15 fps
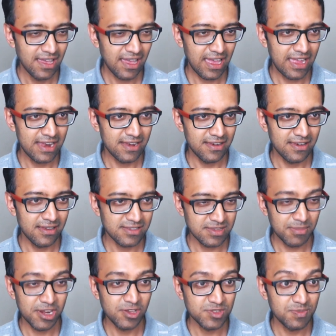And uh,
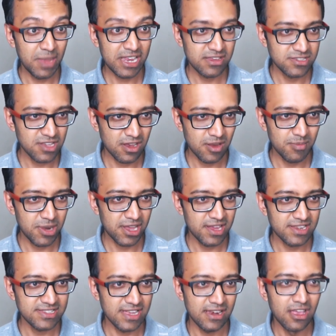somebody who's made the circuit
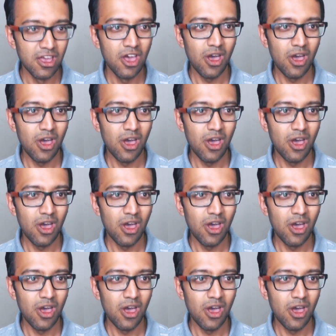breaker said,